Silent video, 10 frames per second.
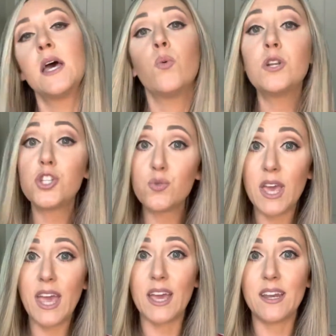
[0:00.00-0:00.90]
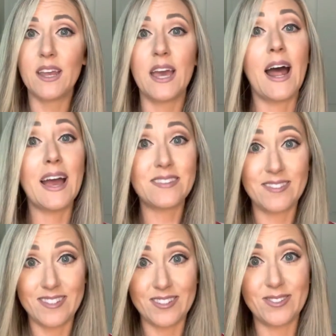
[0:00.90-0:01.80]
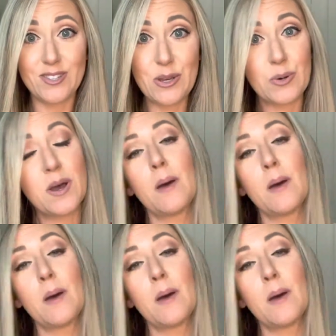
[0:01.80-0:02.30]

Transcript: which you can, and I still do.